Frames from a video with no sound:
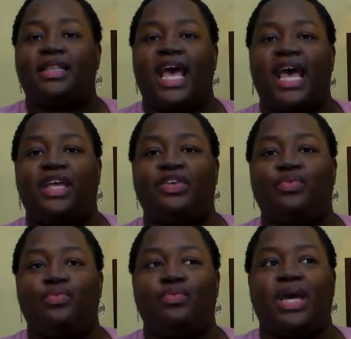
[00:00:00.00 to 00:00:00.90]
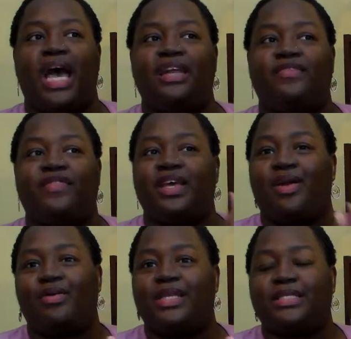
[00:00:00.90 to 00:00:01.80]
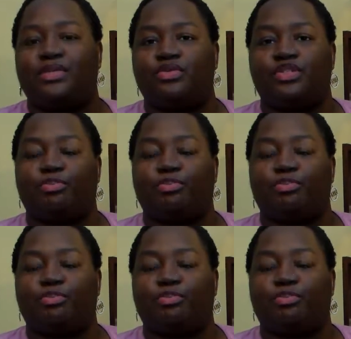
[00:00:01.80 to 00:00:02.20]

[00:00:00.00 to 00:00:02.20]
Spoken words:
that you kind of get all these little